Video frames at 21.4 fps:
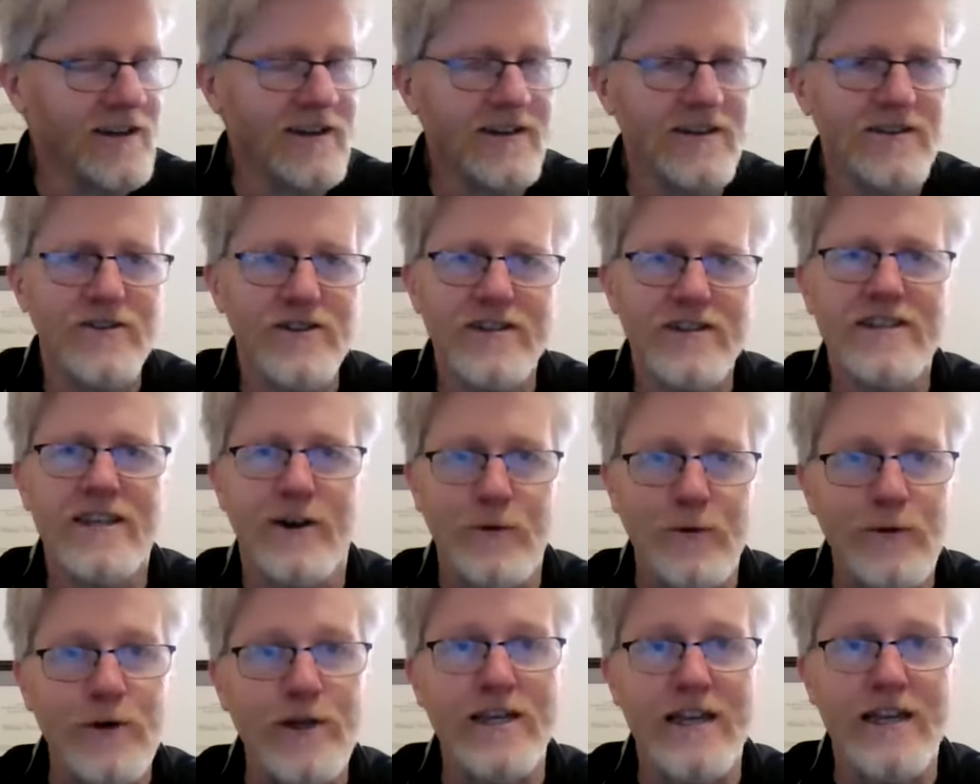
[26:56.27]
You just get
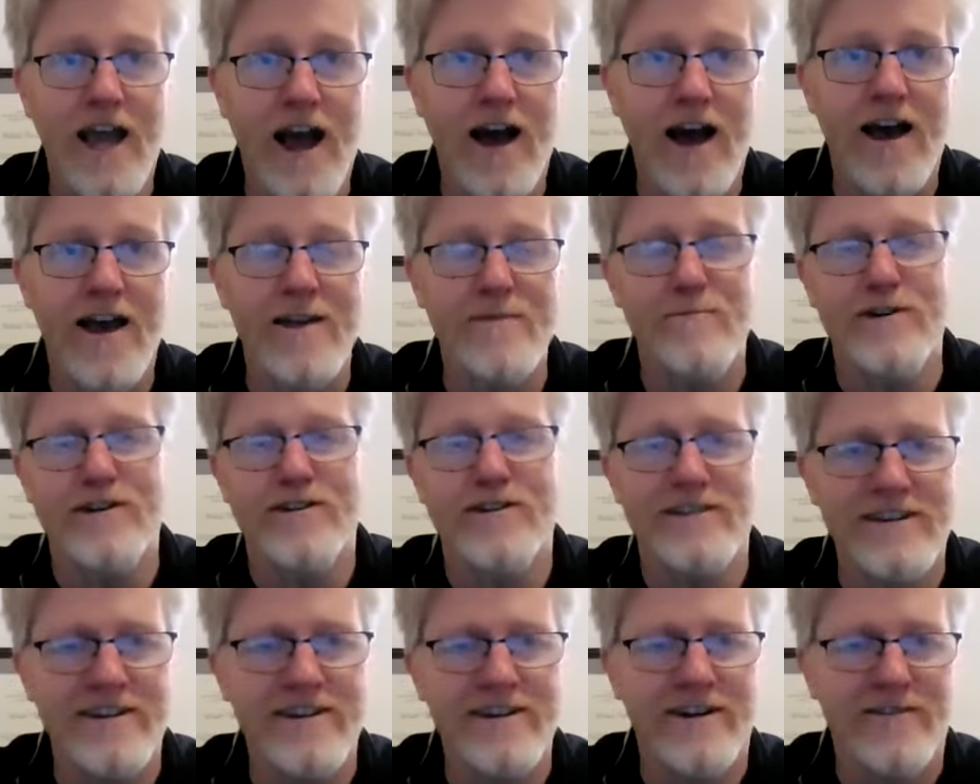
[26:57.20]
really high,
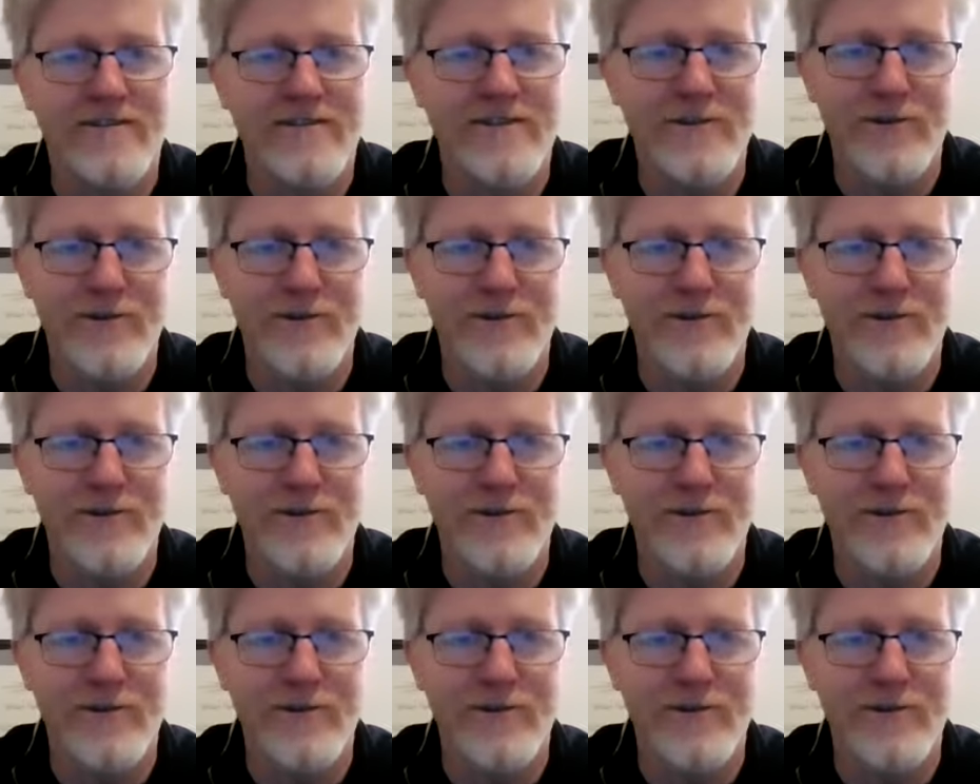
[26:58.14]
but you'll